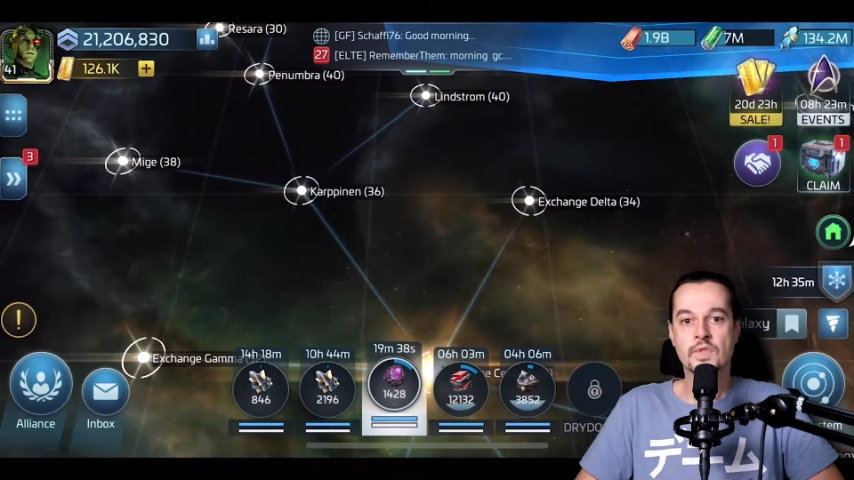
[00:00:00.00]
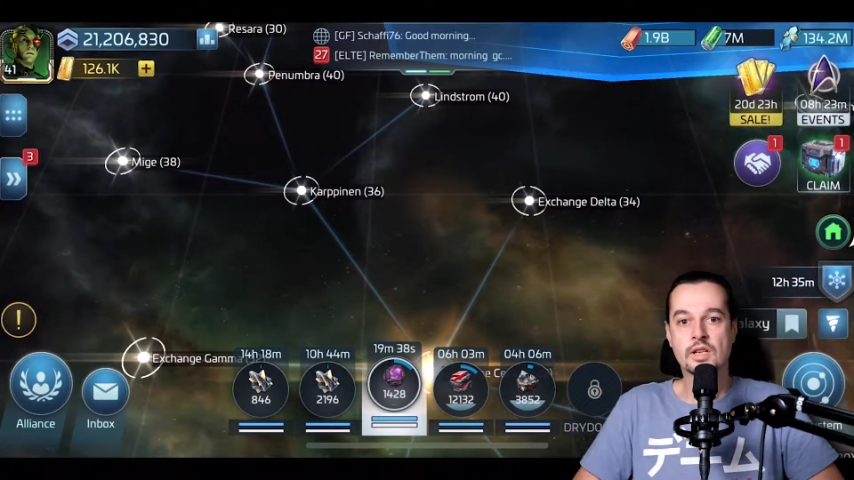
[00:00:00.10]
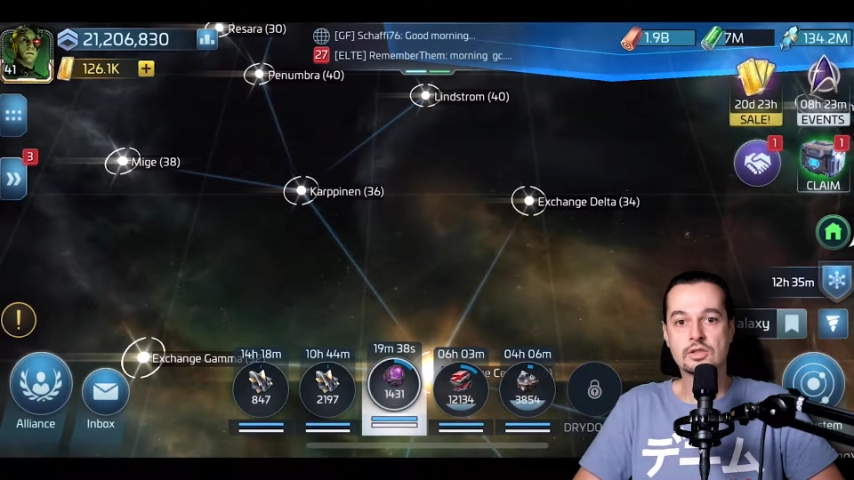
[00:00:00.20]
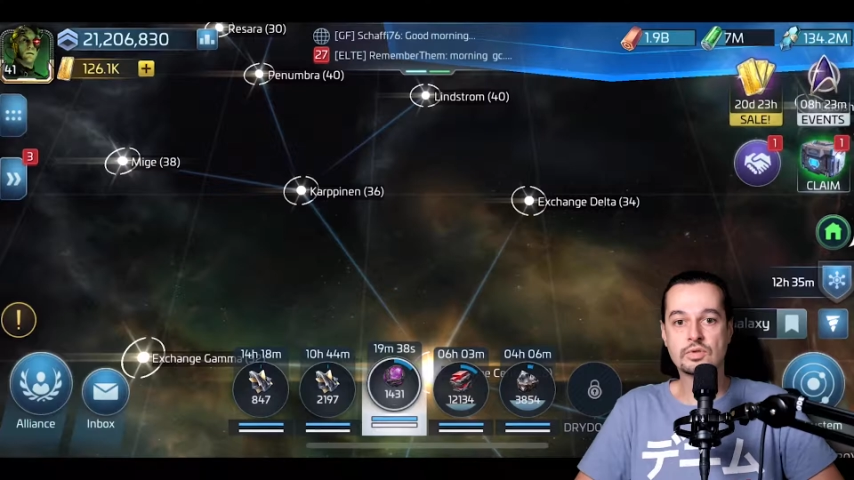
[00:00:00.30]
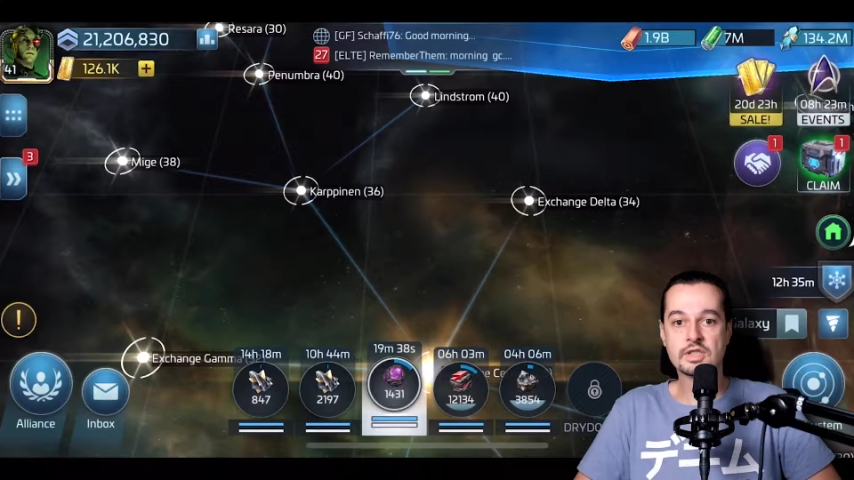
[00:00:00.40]

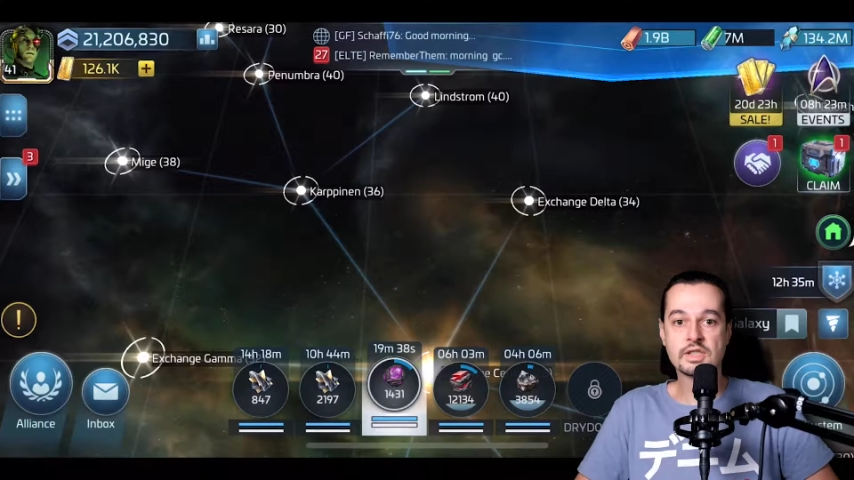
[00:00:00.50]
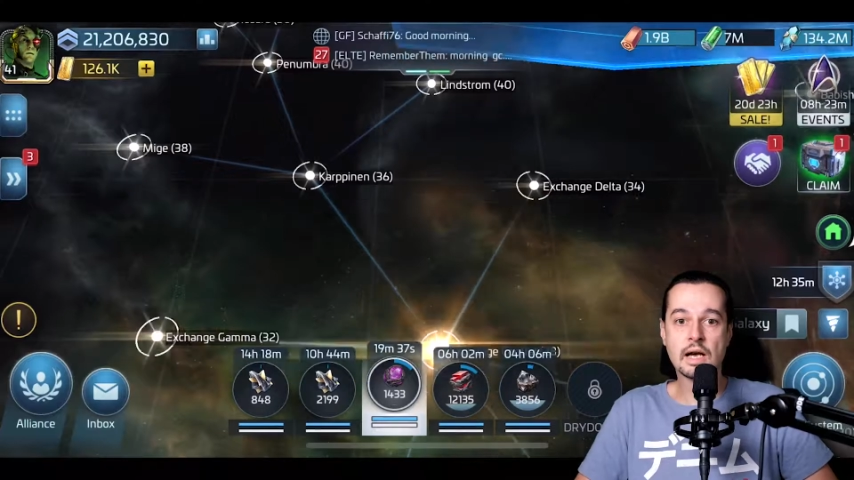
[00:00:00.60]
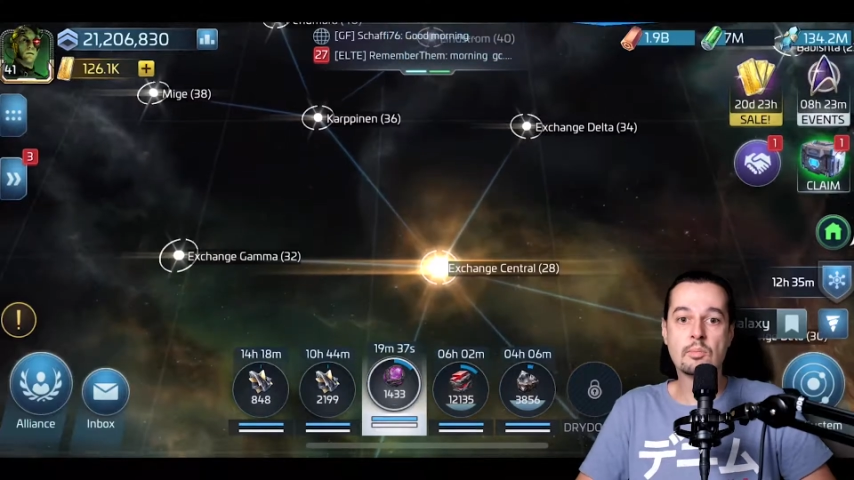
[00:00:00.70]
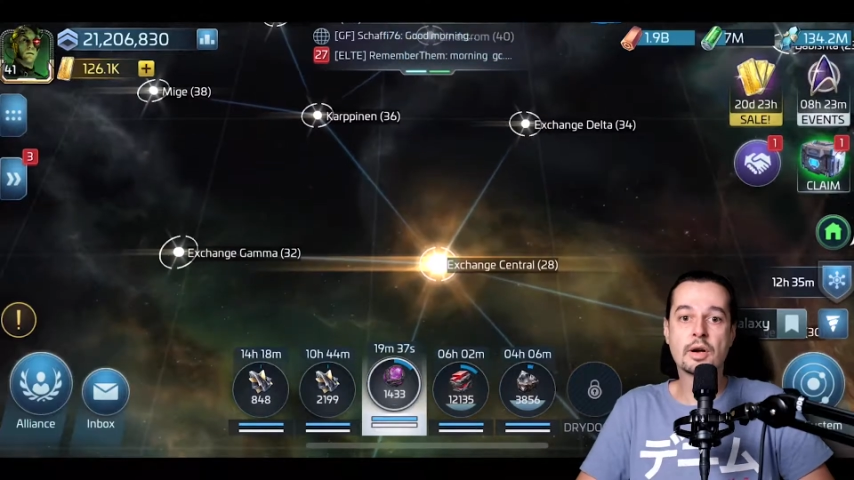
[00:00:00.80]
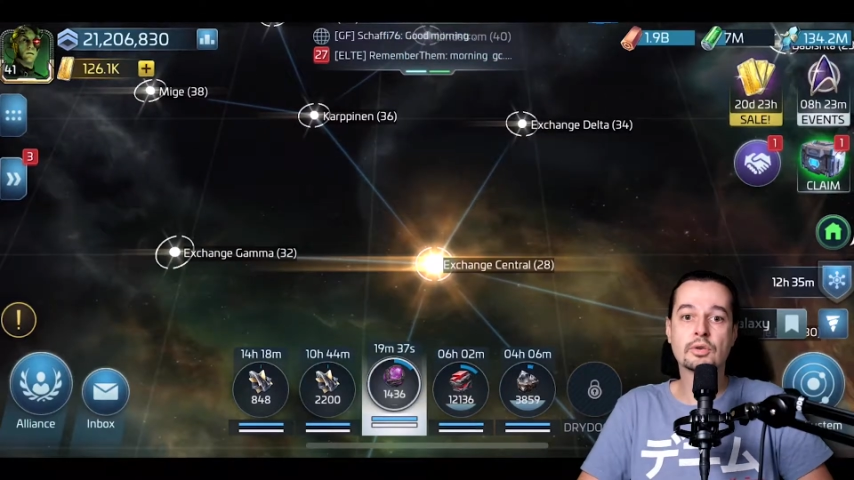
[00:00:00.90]
So this is how
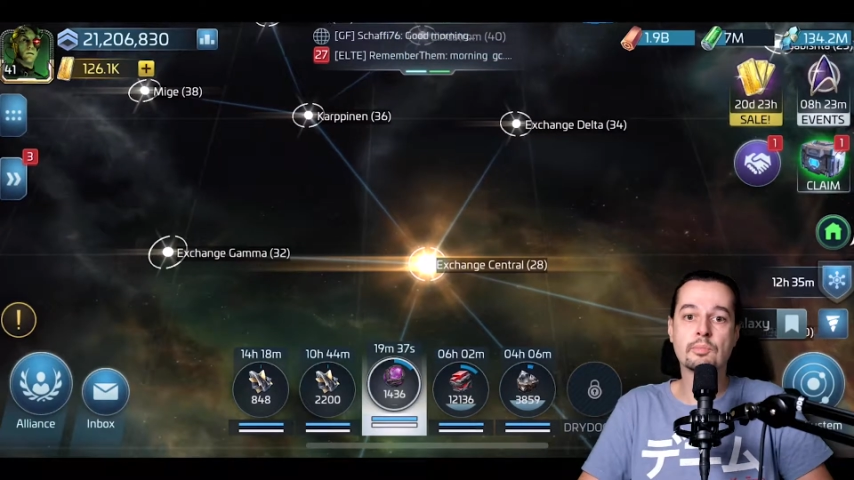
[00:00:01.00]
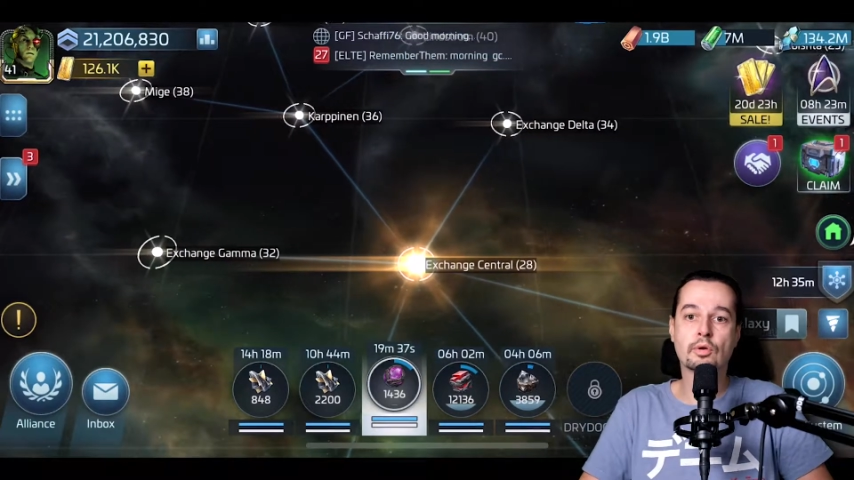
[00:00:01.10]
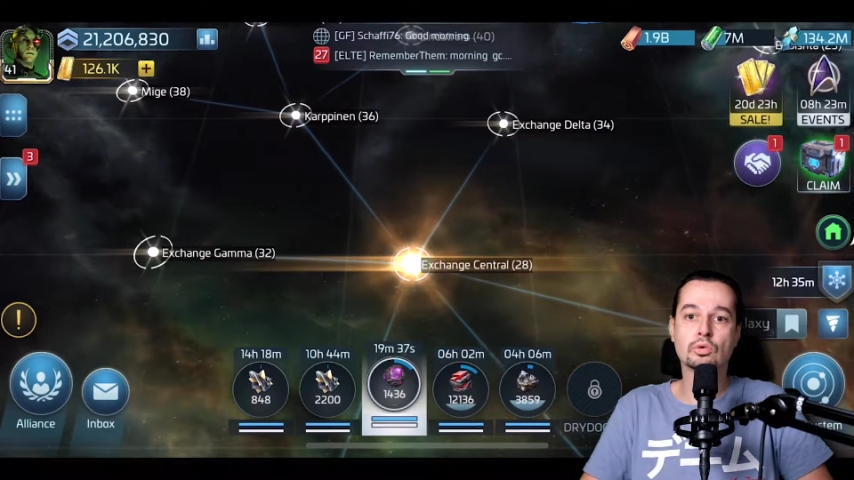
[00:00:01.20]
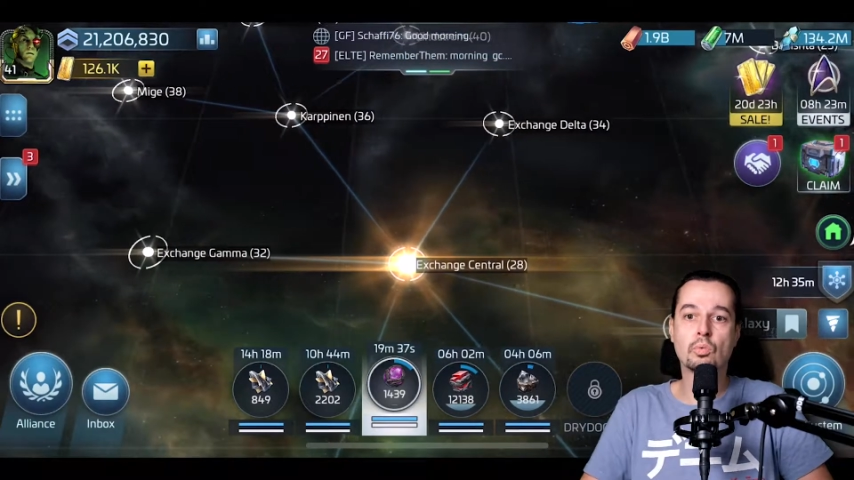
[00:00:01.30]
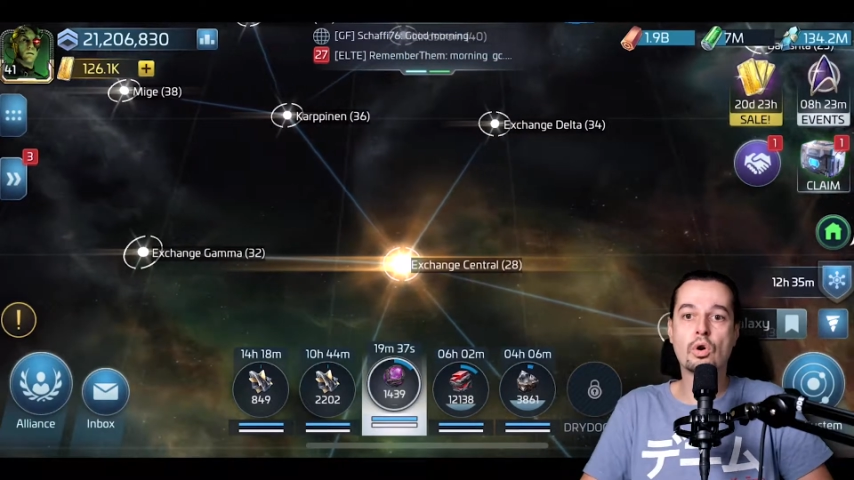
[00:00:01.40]
bug
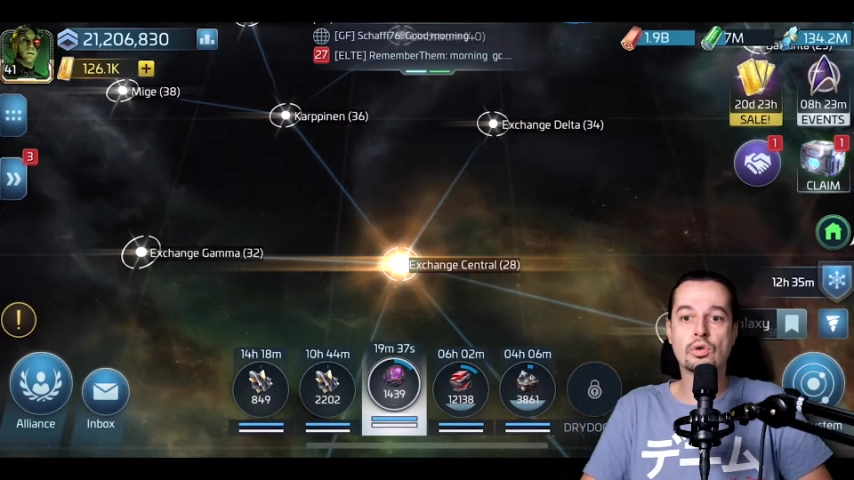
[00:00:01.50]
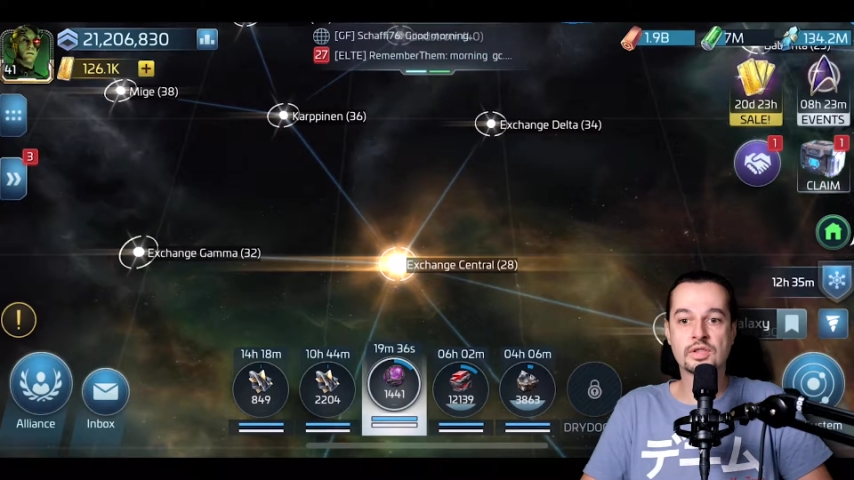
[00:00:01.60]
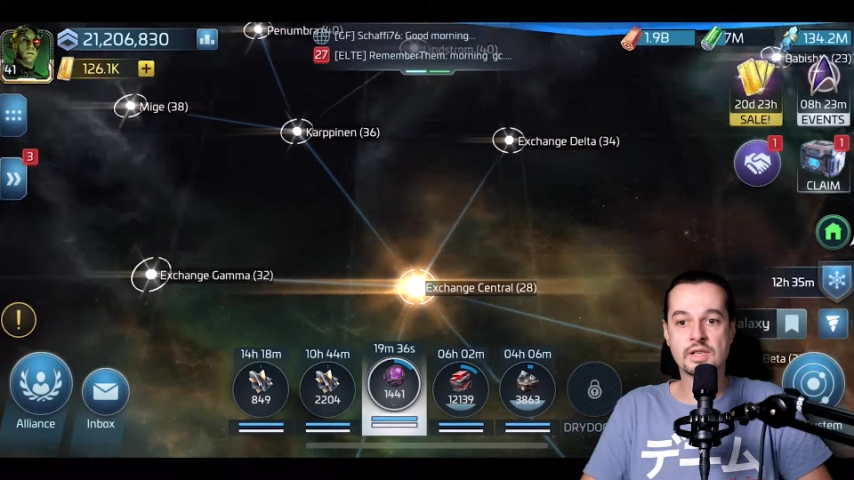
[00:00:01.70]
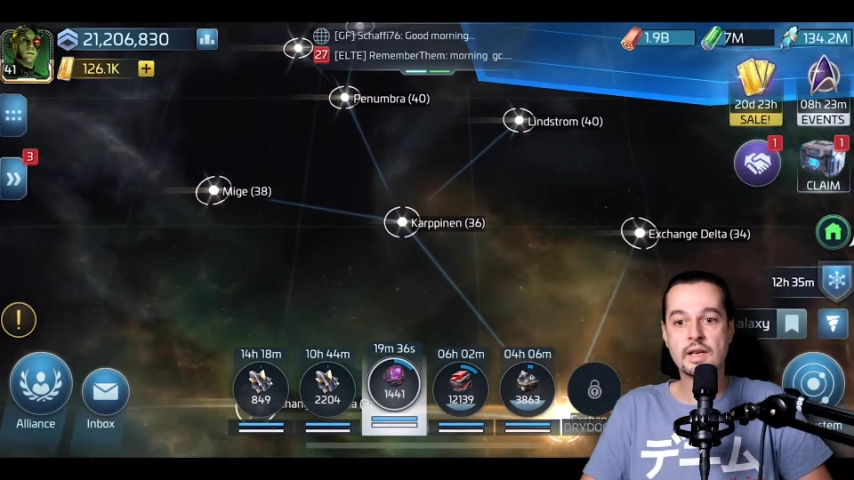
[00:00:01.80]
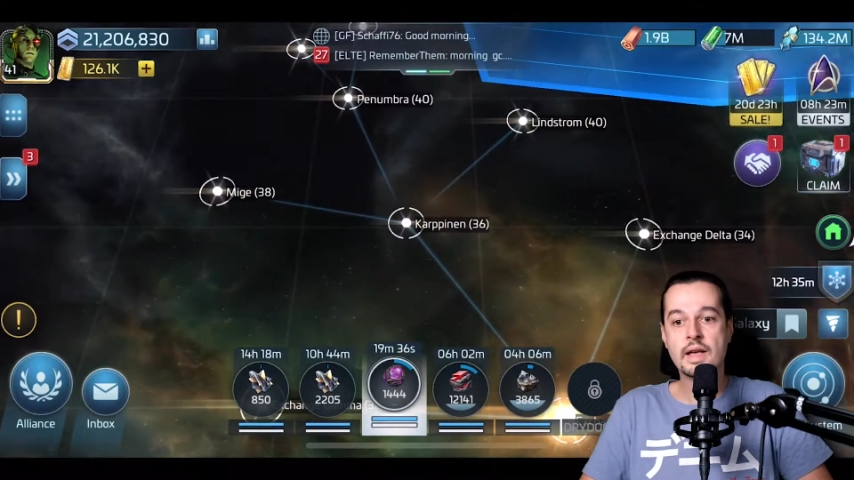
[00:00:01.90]
report works.